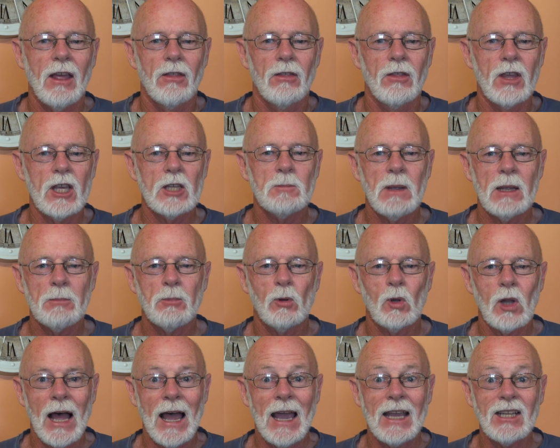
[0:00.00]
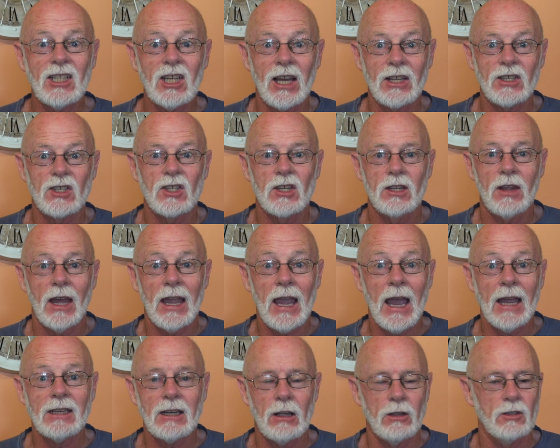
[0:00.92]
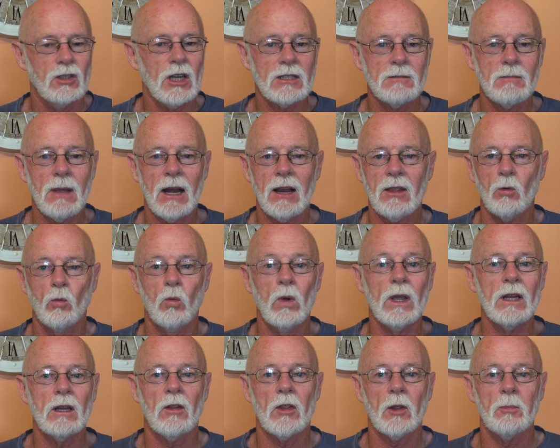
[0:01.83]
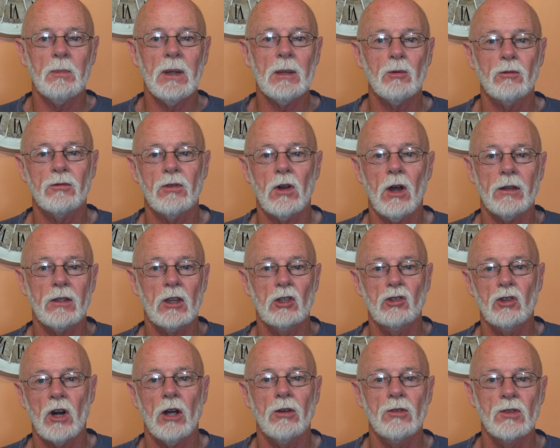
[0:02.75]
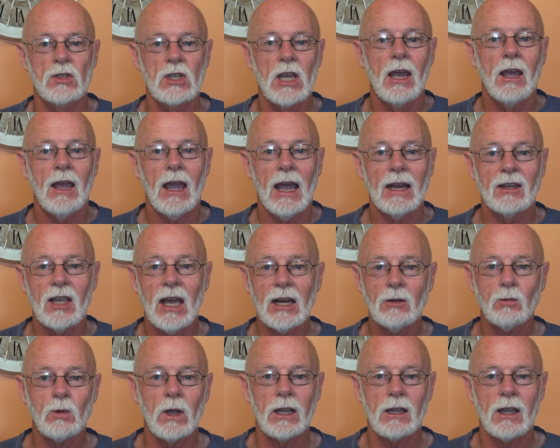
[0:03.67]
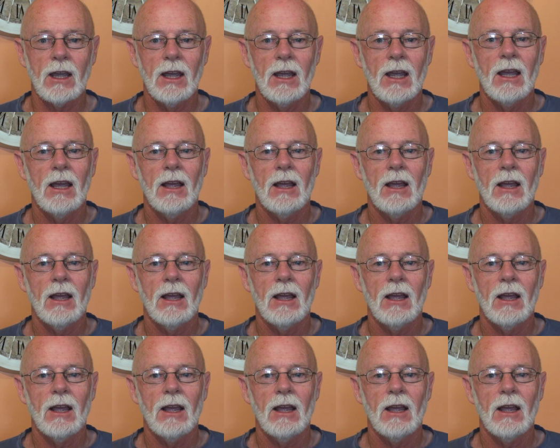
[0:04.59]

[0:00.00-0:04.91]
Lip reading: These people hate us. They hate us. It doesn't matter that we're not the people flying the drones at Gatwick.